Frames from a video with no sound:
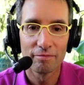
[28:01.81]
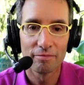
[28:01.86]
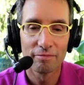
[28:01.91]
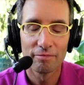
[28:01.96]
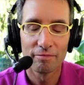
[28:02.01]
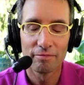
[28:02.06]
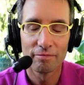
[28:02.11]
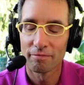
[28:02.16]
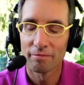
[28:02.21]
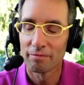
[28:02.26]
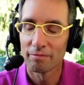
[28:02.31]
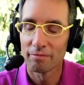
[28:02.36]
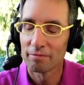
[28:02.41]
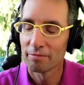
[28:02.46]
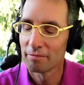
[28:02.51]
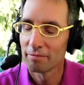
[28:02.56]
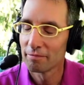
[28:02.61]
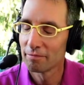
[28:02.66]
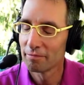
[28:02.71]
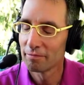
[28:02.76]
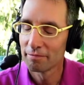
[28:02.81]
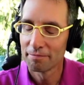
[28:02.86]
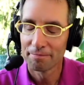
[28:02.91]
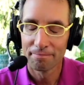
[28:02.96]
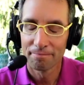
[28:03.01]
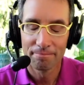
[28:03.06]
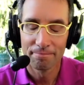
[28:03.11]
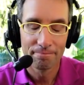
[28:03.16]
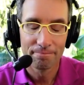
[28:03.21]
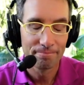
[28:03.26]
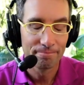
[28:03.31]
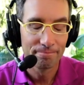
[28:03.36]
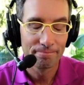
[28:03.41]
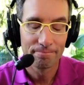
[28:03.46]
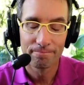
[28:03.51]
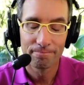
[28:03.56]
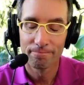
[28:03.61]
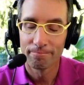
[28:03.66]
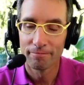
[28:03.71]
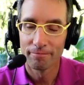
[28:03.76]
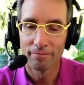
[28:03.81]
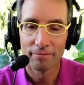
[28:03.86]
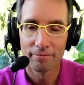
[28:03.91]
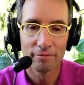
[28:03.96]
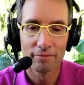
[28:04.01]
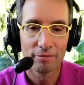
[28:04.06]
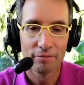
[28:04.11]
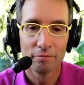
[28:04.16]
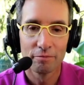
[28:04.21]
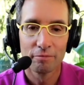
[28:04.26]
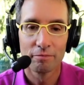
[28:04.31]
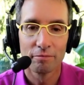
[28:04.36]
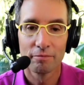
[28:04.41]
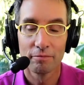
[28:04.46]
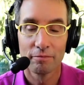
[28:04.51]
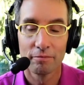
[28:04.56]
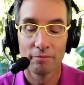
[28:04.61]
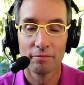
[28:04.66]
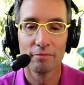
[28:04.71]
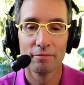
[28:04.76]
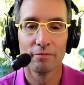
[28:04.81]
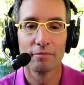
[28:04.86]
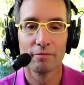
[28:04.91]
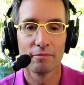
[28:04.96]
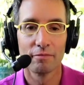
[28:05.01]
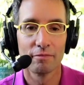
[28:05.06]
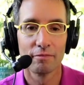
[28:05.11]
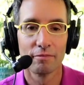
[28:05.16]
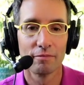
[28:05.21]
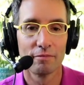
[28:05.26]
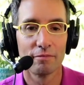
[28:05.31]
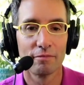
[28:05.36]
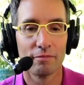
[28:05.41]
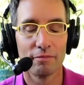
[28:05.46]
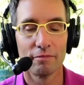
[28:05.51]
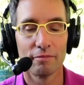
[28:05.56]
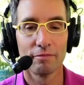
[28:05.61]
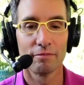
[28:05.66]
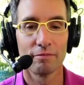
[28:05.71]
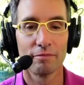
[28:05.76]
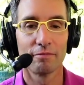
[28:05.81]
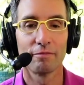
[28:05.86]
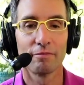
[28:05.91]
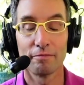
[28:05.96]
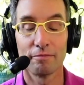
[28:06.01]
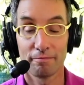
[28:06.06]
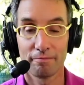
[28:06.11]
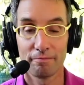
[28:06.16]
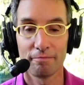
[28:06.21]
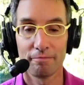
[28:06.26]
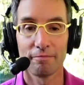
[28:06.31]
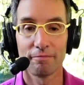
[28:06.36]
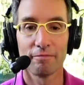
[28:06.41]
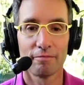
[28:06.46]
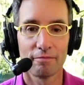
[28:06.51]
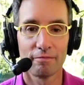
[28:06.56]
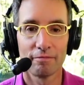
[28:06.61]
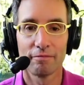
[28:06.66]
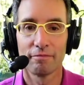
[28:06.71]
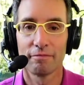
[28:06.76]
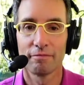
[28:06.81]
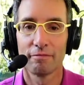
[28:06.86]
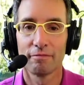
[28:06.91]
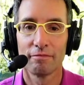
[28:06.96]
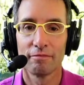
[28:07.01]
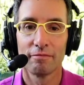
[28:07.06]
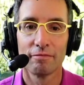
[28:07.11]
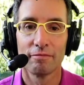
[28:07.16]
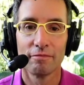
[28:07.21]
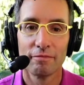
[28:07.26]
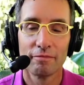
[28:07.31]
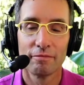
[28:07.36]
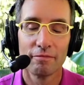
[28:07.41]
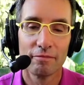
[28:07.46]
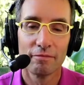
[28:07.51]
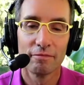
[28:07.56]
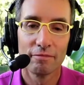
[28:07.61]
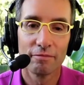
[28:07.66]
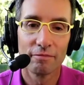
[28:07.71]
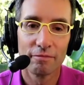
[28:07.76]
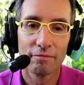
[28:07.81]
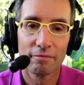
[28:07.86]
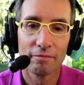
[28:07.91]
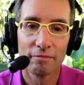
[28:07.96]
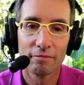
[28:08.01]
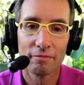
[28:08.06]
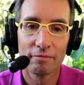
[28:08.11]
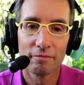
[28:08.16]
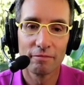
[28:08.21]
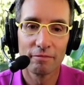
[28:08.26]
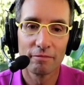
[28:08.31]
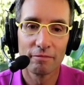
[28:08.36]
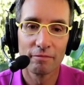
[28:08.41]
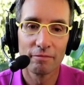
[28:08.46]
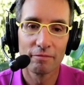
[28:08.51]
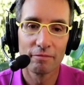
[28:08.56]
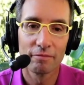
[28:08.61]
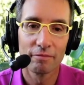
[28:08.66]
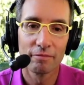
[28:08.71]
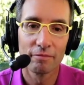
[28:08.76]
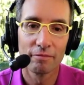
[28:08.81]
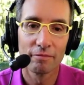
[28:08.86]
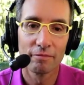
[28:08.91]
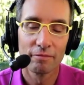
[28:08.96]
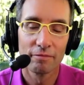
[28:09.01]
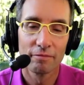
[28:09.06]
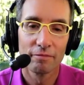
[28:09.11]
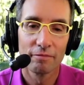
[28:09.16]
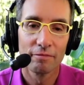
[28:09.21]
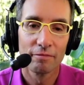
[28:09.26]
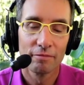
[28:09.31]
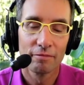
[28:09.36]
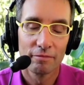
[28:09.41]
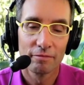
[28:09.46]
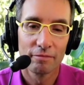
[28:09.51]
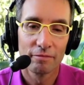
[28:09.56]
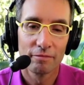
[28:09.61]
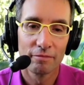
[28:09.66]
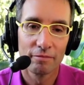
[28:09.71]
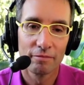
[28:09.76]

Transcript: The person shown says nothing.